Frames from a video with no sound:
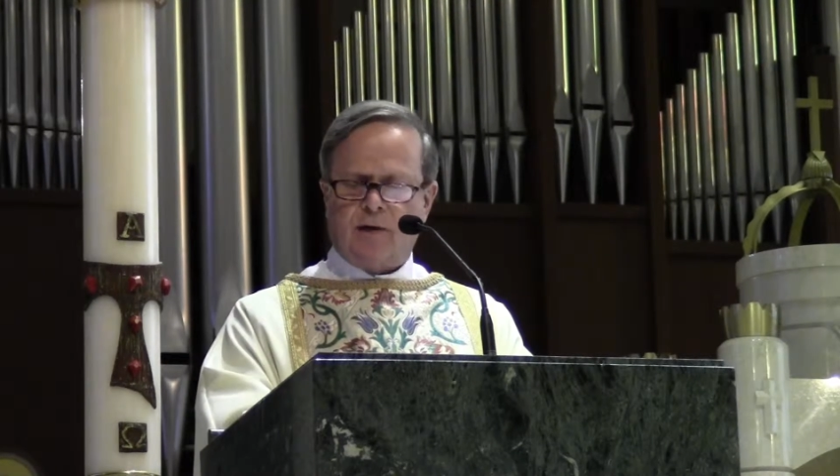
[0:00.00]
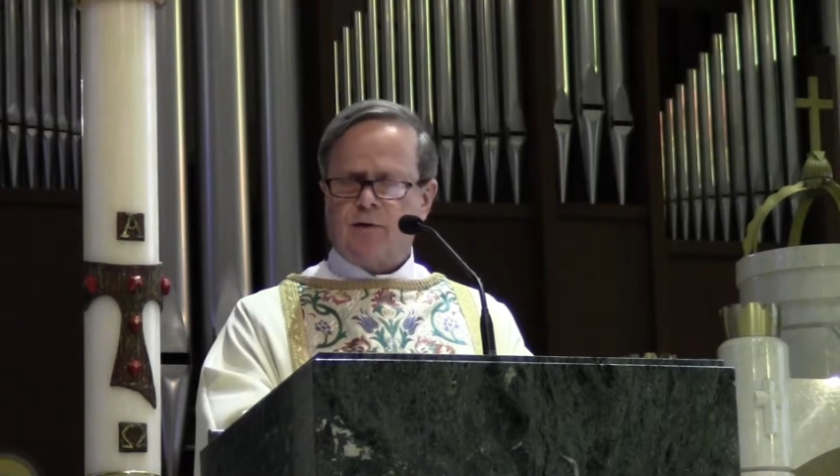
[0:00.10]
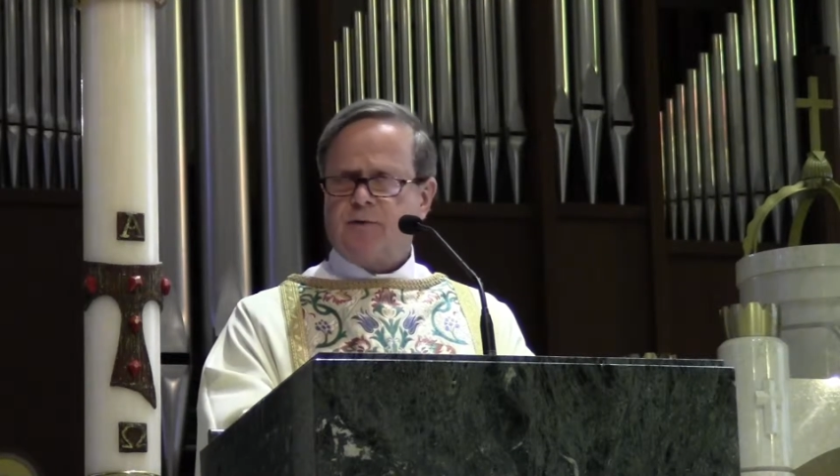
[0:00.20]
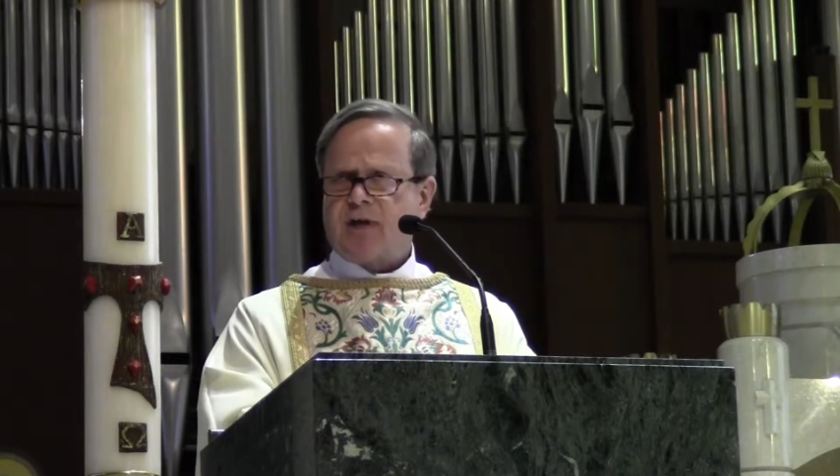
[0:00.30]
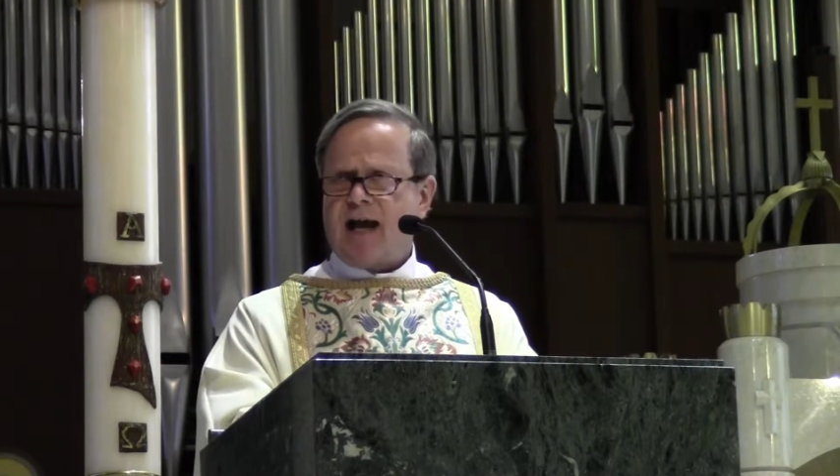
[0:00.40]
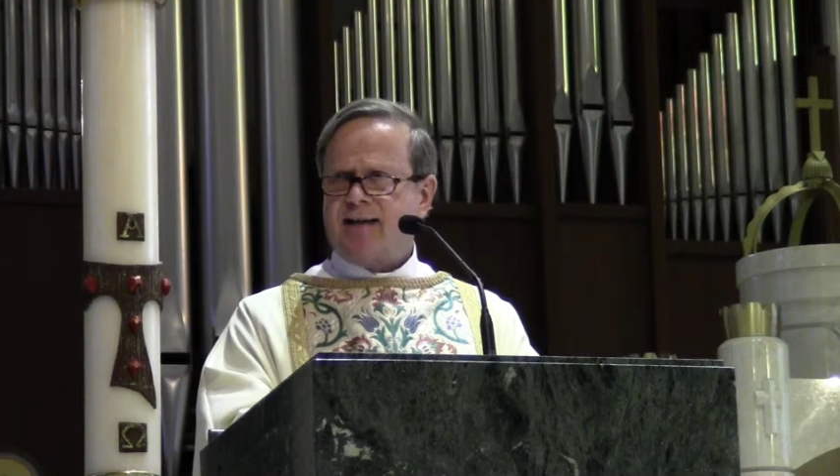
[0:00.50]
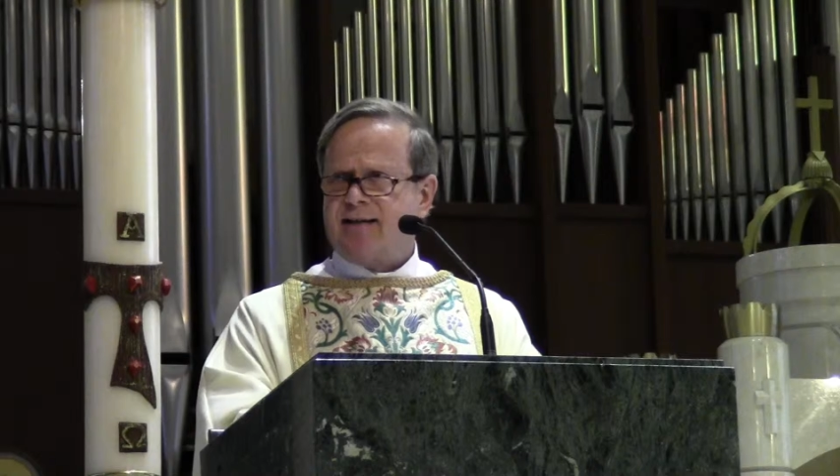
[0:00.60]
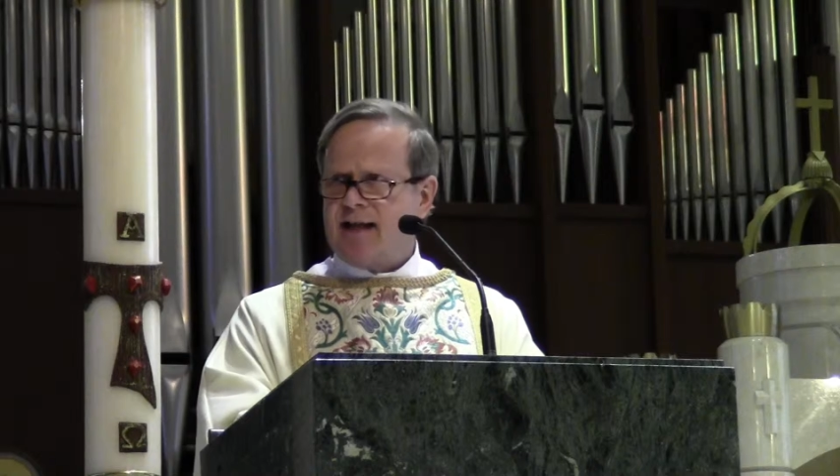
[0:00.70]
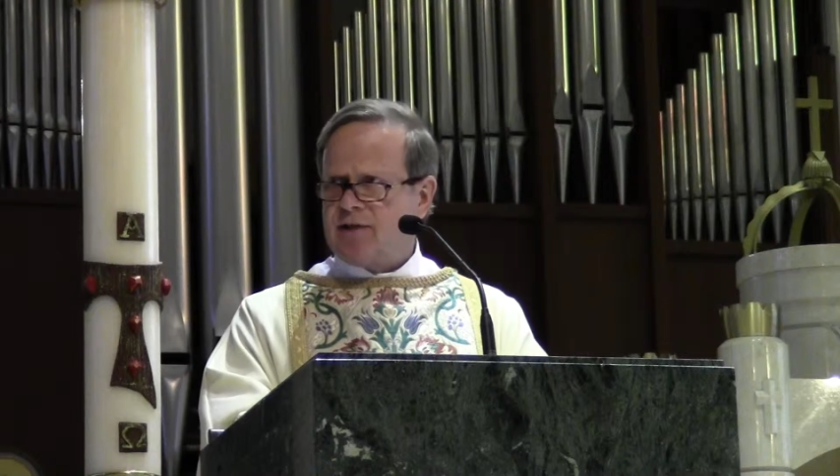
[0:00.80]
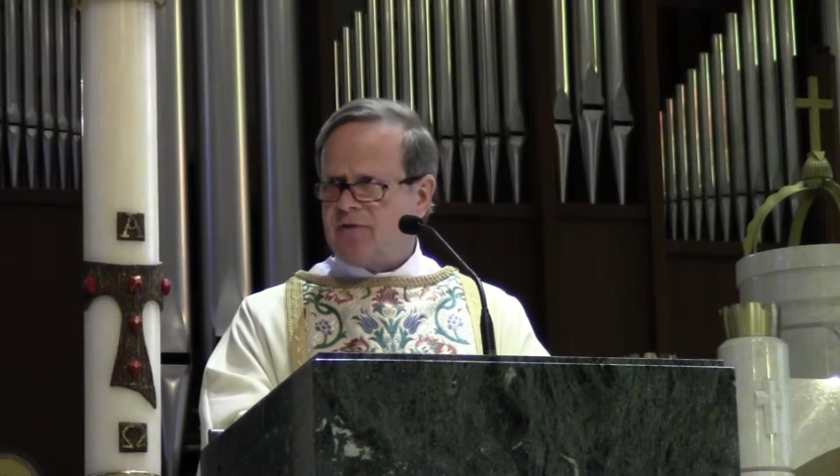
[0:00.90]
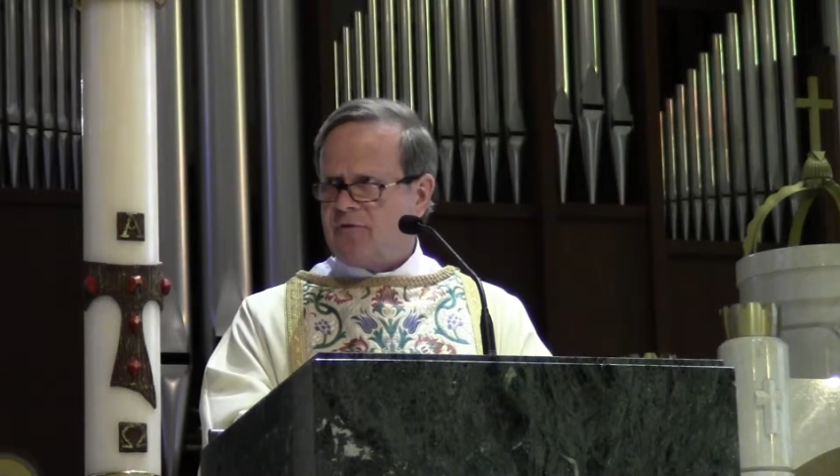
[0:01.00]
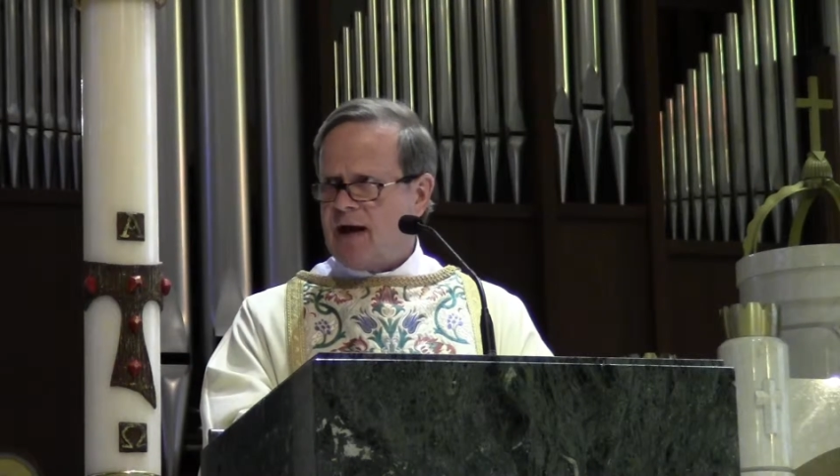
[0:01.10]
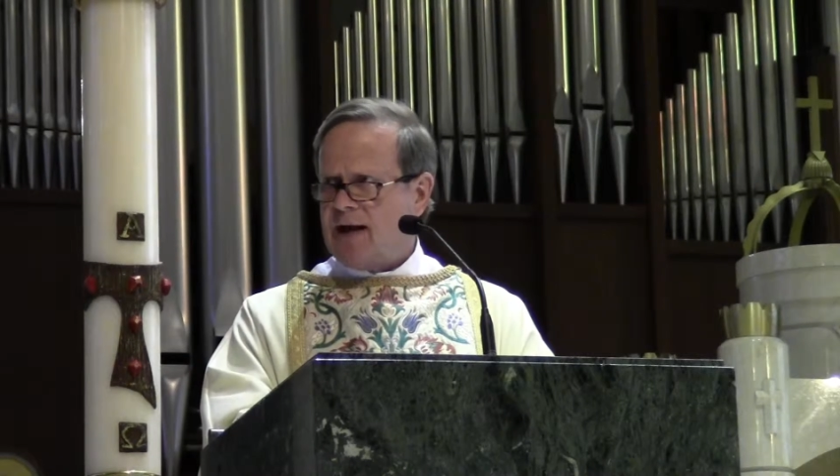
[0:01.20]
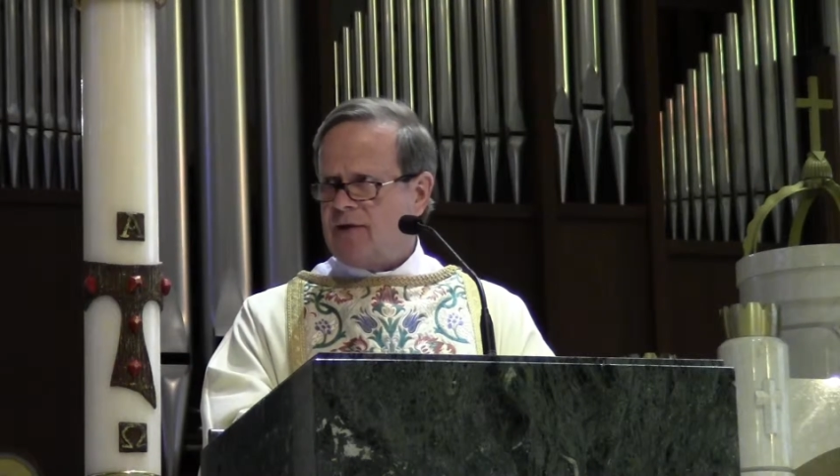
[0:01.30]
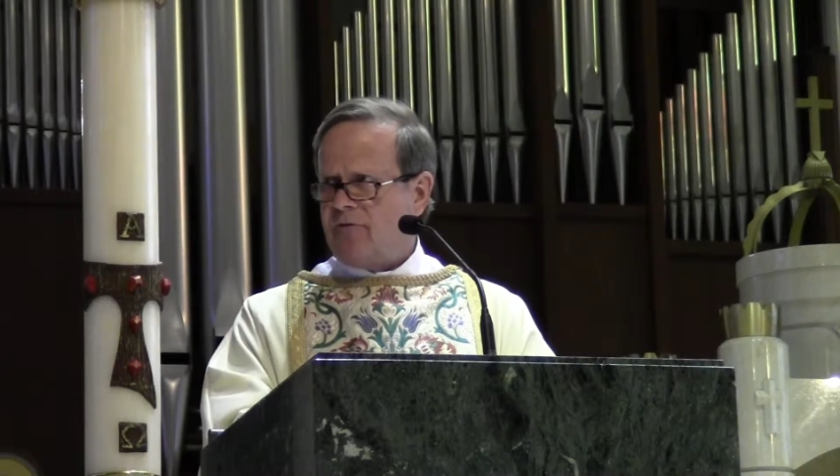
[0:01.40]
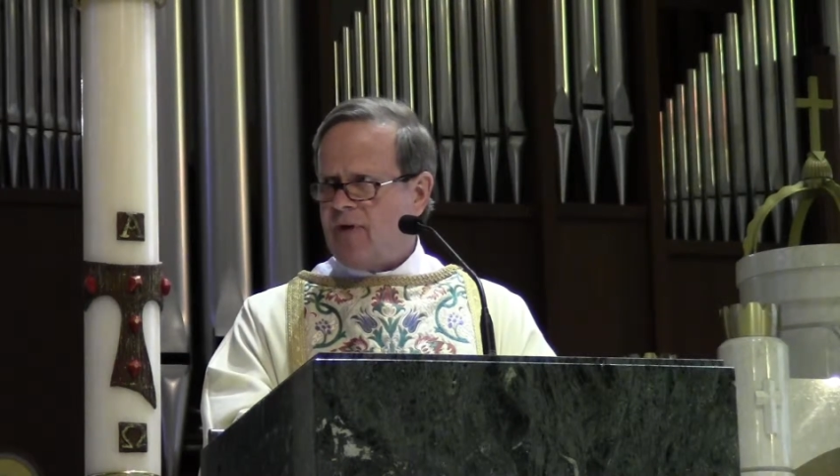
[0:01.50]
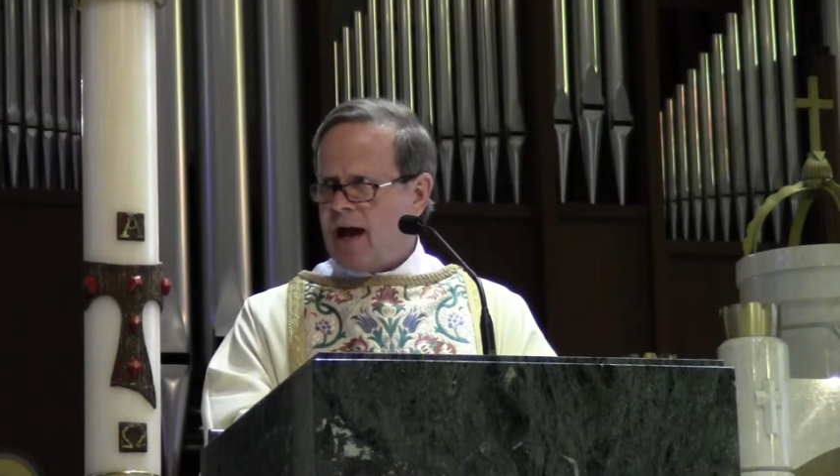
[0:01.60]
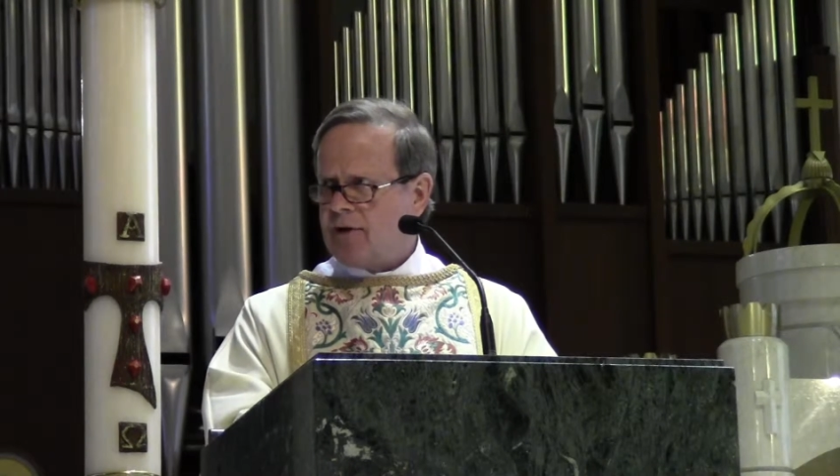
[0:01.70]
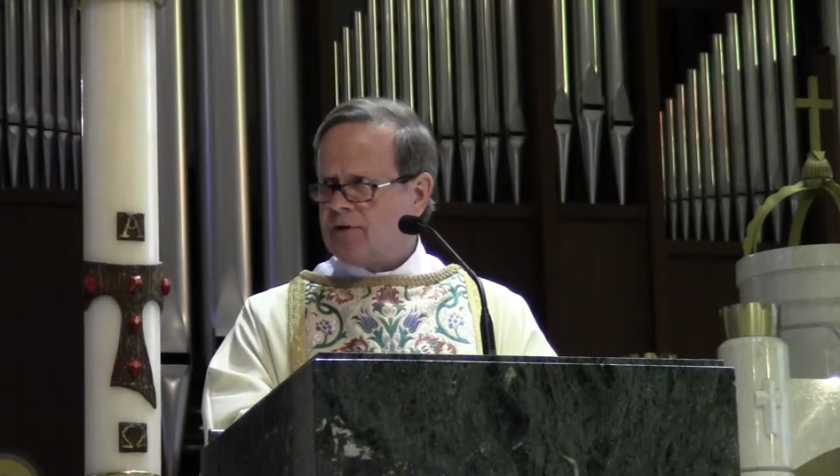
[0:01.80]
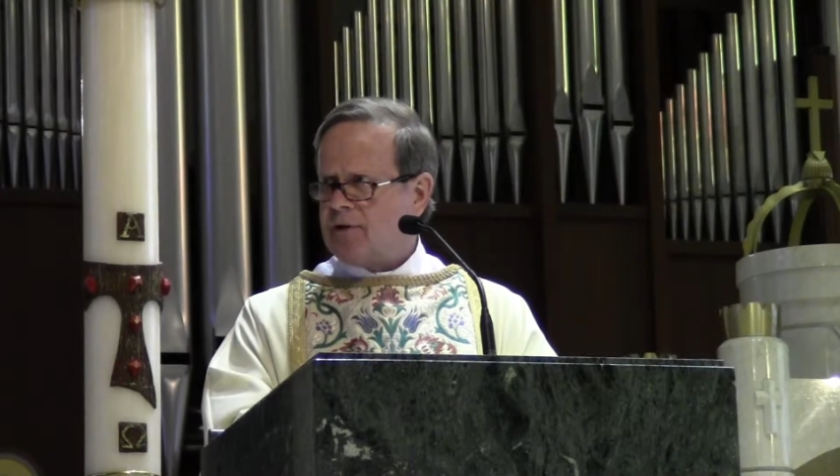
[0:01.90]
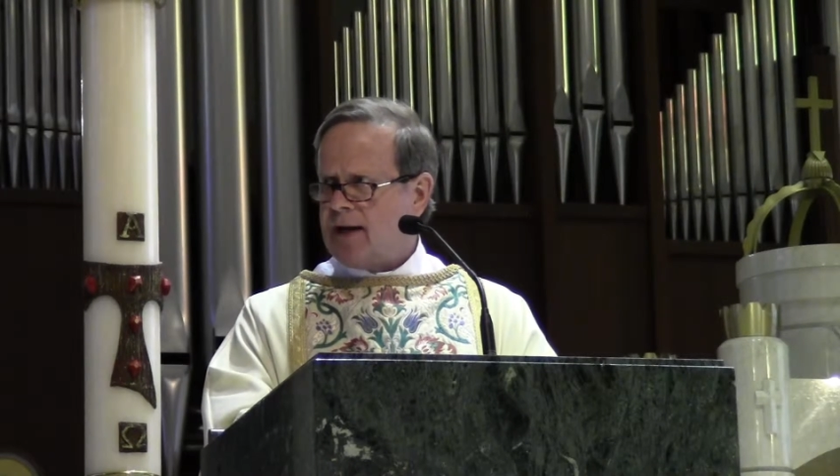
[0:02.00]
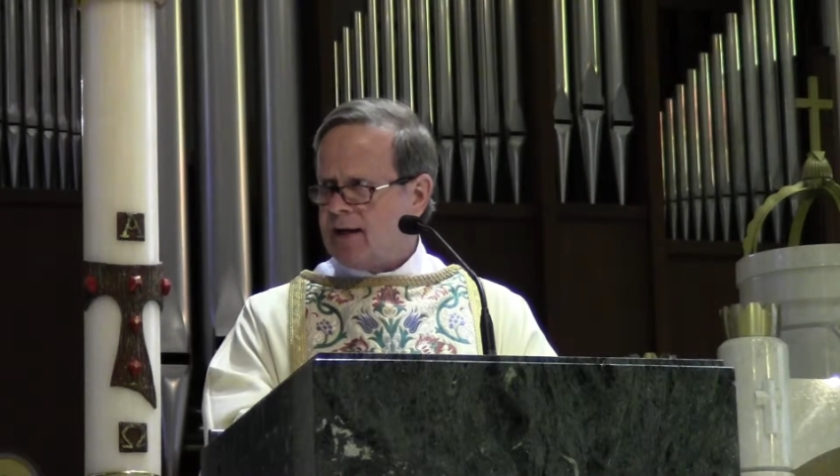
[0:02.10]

whose identifying factor